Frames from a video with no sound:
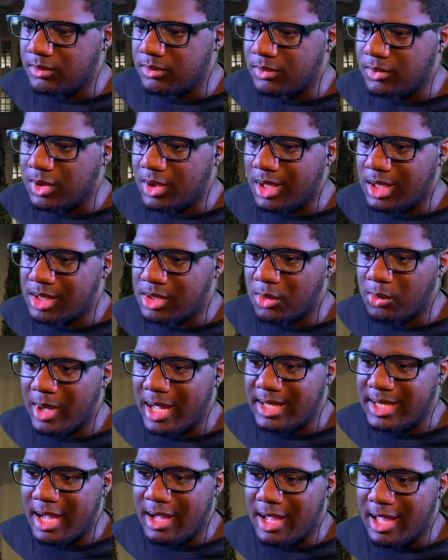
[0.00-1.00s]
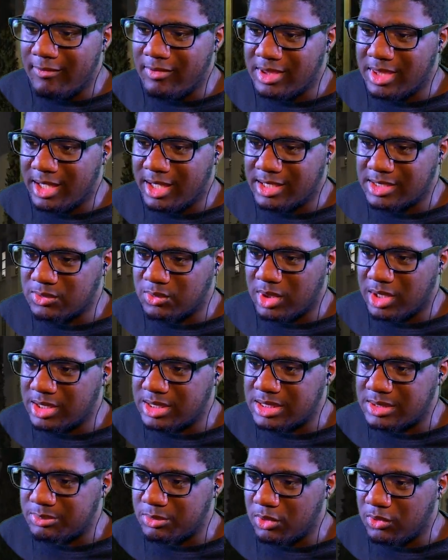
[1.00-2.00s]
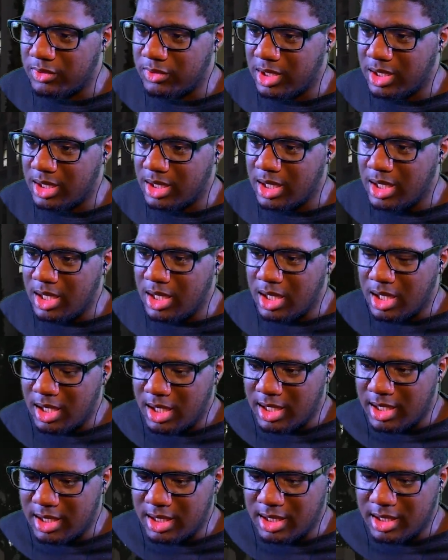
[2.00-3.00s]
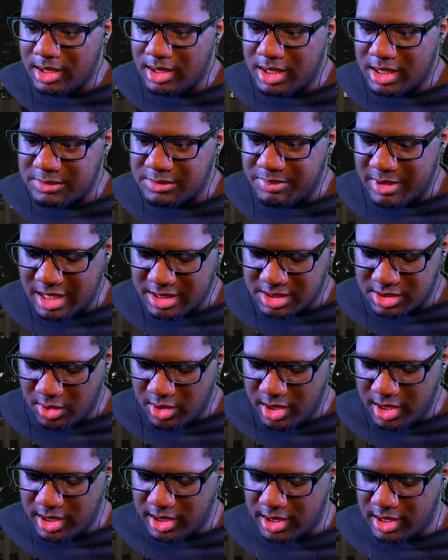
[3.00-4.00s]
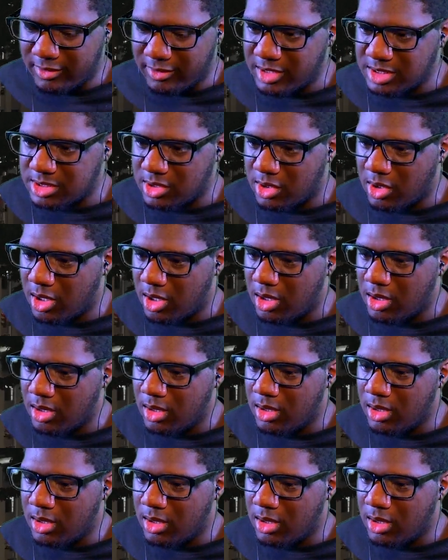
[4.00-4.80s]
Okay, so right now everything is running smoothly. Uh, dispatch, go ahead and give us a call